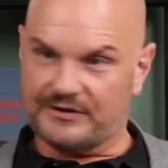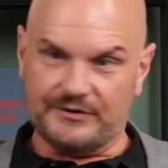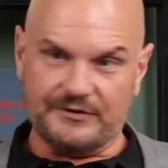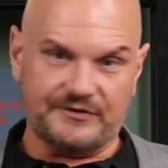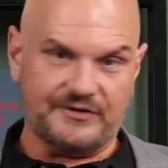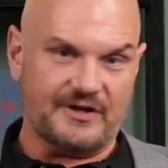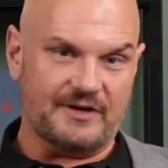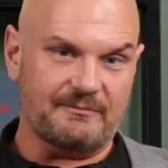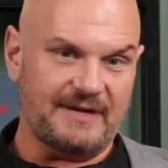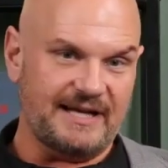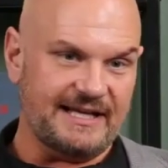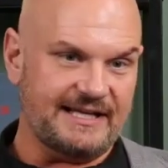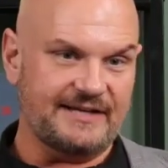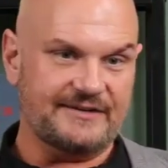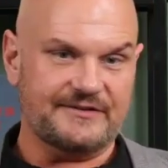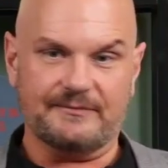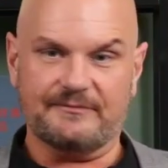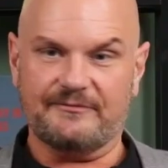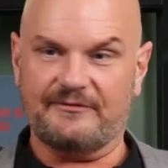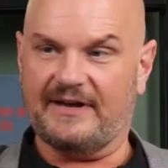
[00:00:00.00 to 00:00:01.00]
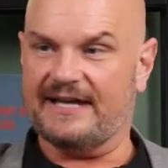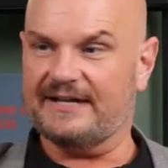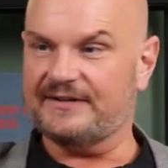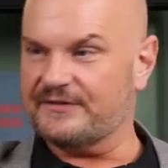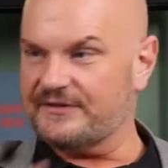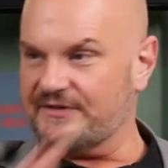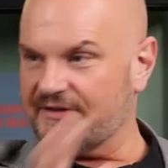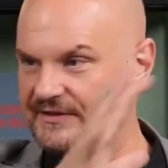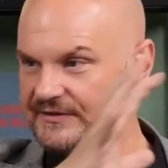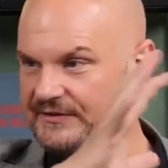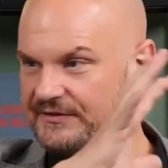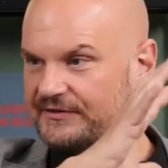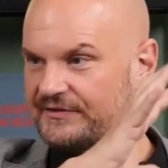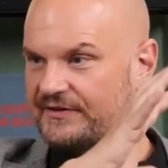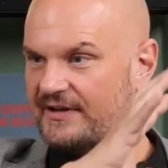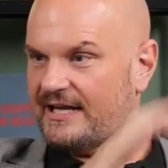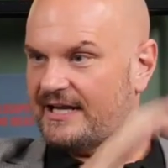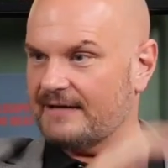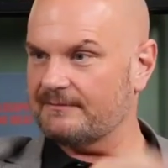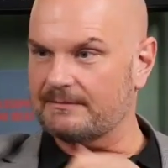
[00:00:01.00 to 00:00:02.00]
or you start making some fancy
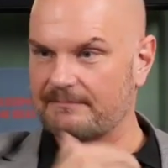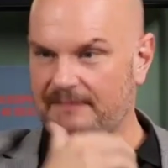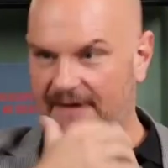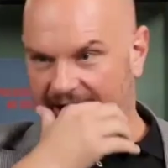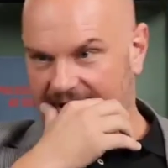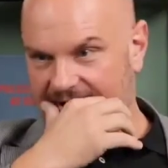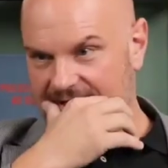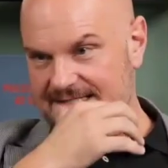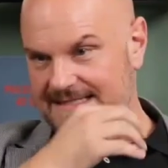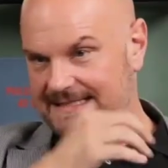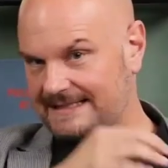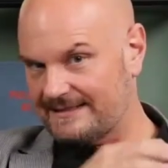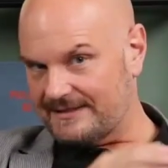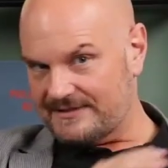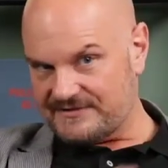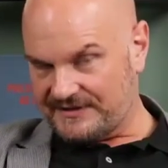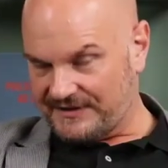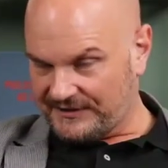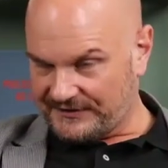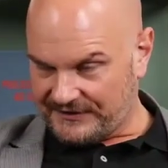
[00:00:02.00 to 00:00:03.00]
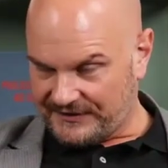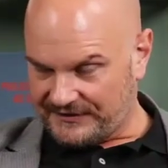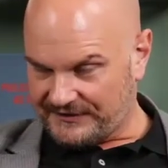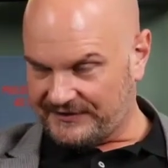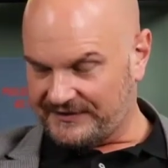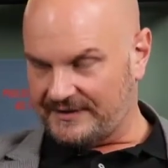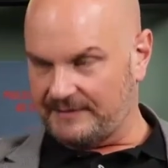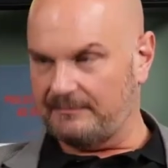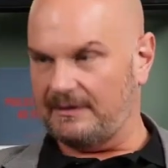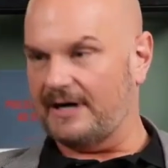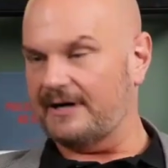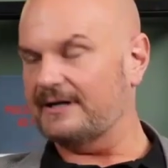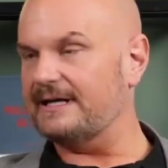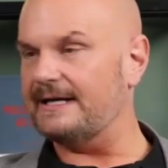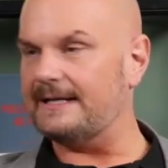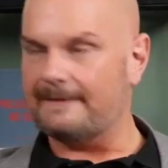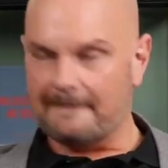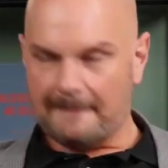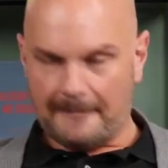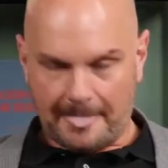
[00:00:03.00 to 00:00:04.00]
sustainable packaging that doesn't exist in the
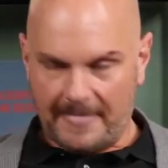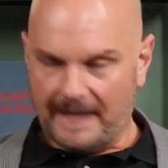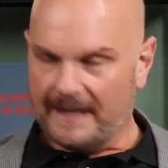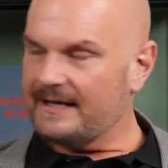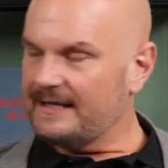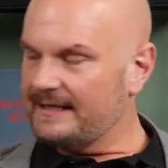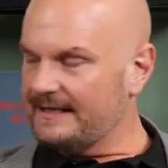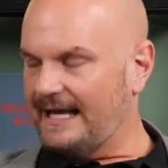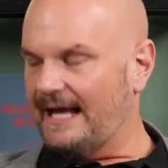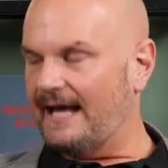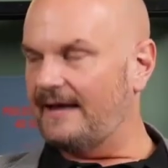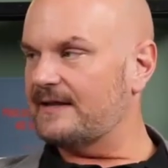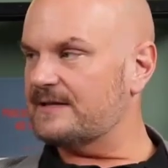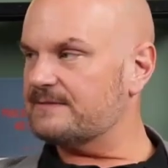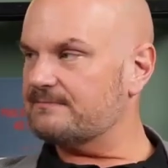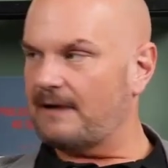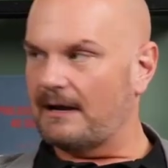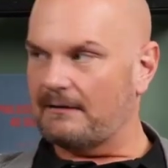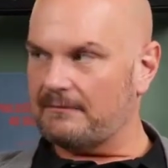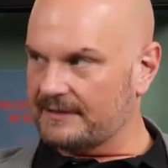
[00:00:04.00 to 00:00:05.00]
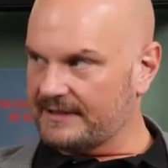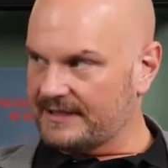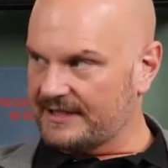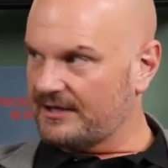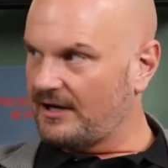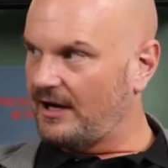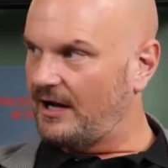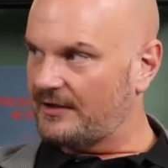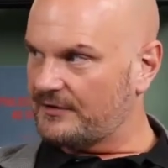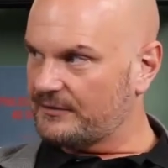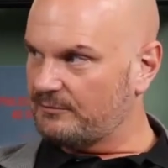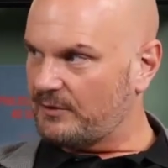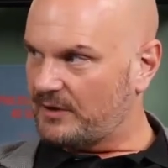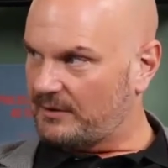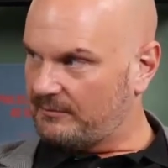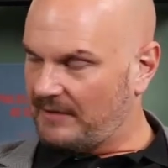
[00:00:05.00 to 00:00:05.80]
market. Yeah, that's probably going to cost